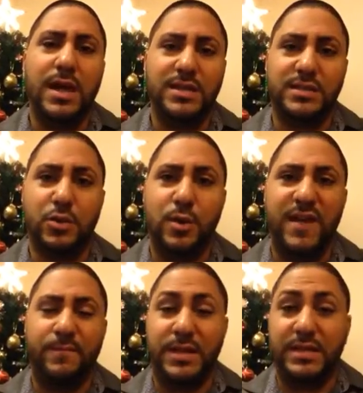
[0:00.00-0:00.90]
I still
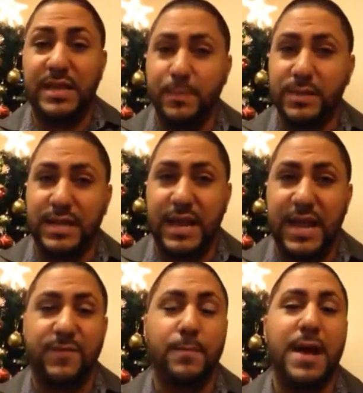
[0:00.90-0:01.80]
have my demons that I
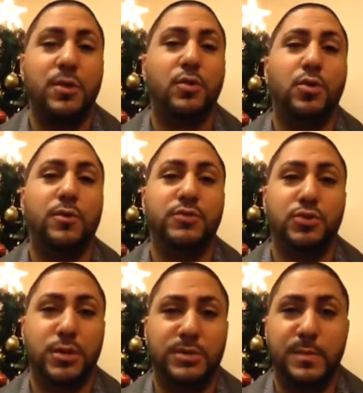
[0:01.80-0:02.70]
have to battle off.
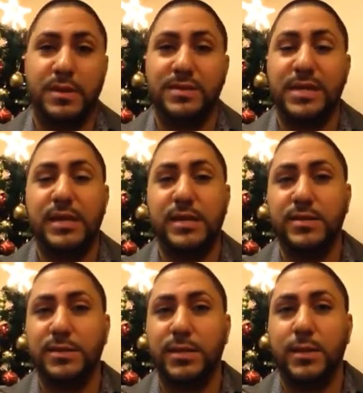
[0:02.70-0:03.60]
Trust me, it's not
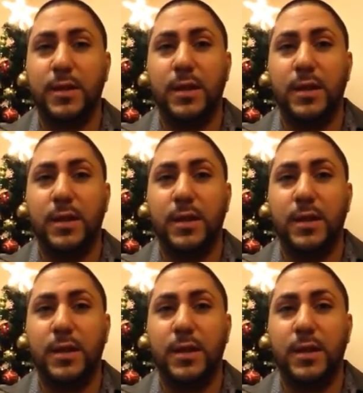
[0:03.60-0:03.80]
easy.